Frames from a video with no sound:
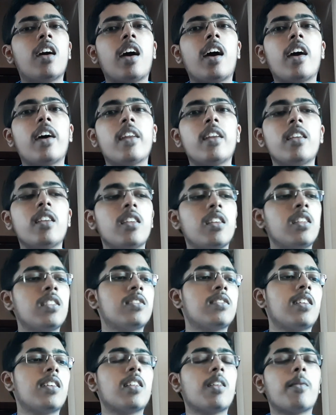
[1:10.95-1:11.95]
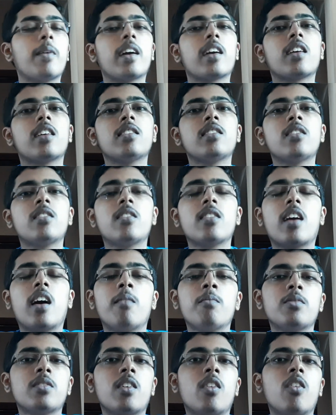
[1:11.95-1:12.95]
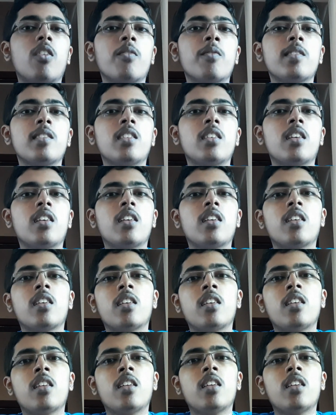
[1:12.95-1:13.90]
And inside the package it comes along with the